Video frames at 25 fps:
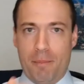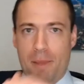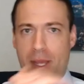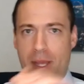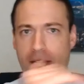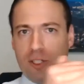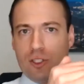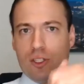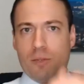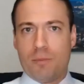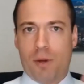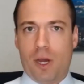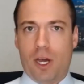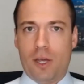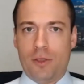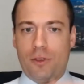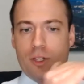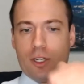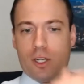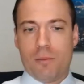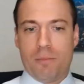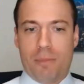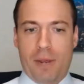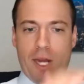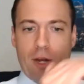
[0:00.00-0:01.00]
based upon the
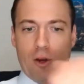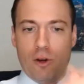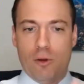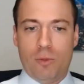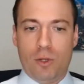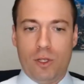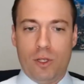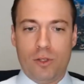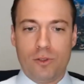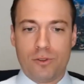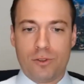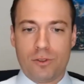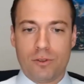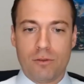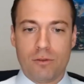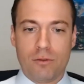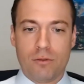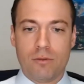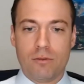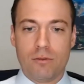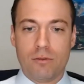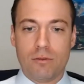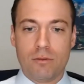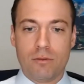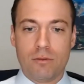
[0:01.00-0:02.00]
comparables,
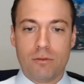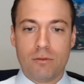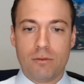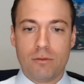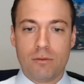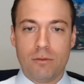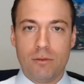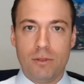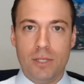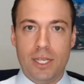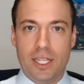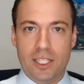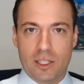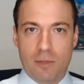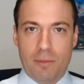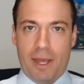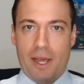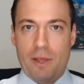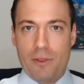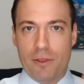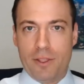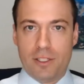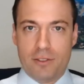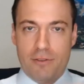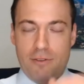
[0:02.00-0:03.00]
it's
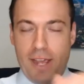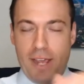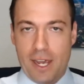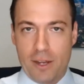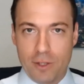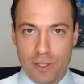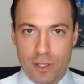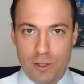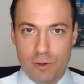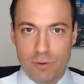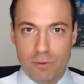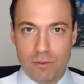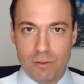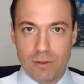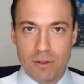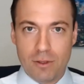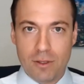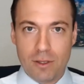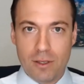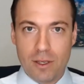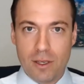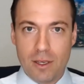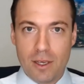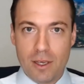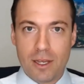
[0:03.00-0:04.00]
about this value,
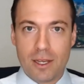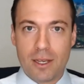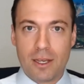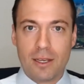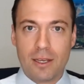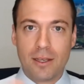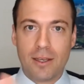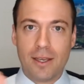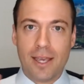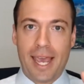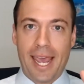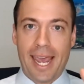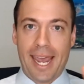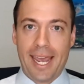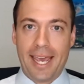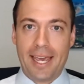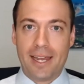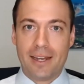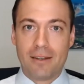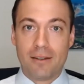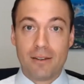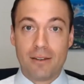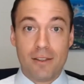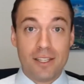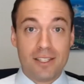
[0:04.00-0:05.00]

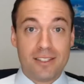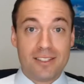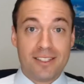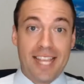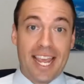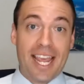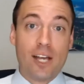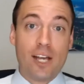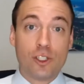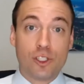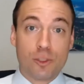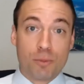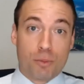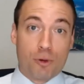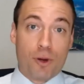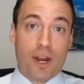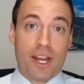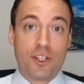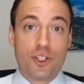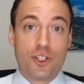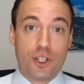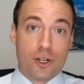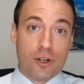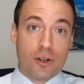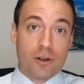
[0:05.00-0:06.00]
and the sales
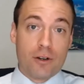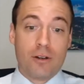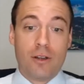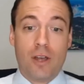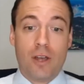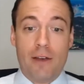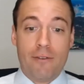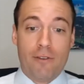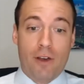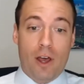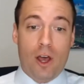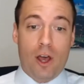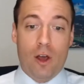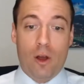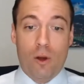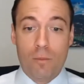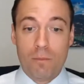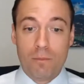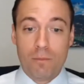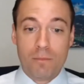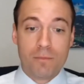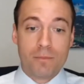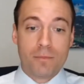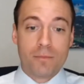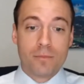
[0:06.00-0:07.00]
pressure of a
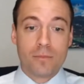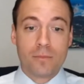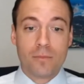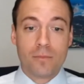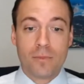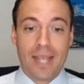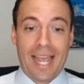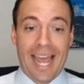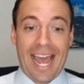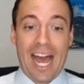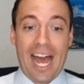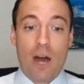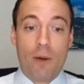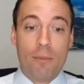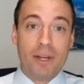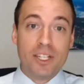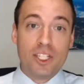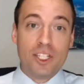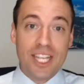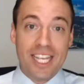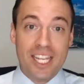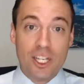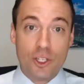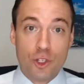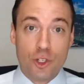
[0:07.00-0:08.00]
home. How much
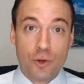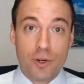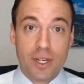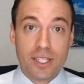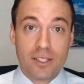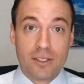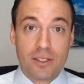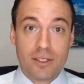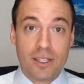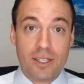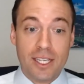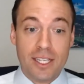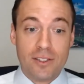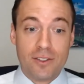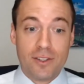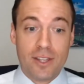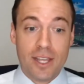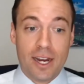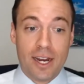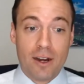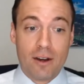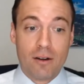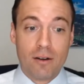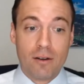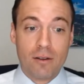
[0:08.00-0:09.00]
interest is
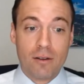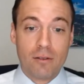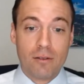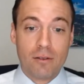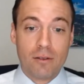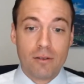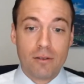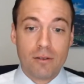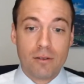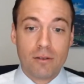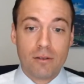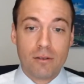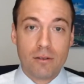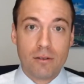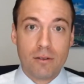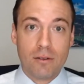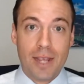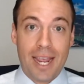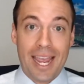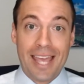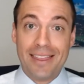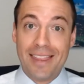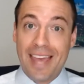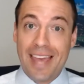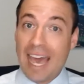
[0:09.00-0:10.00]
there?
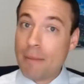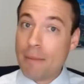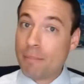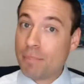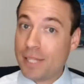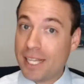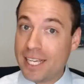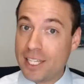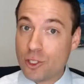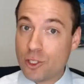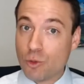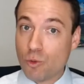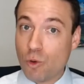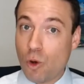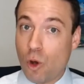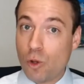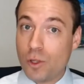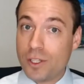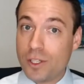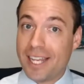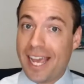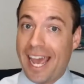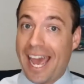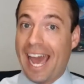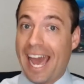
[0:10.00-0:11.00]
And that plays a role
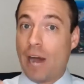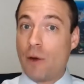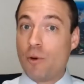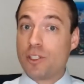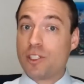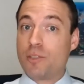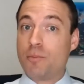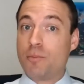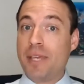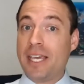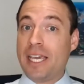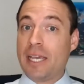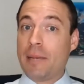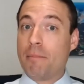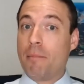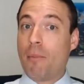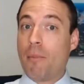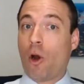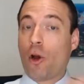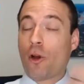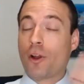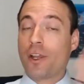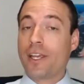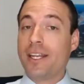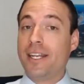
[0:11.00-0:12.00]
into how it's being
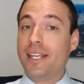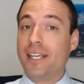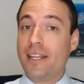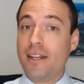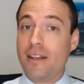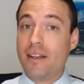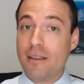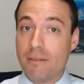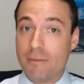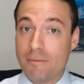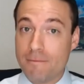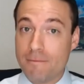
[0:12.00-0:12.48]
marketed.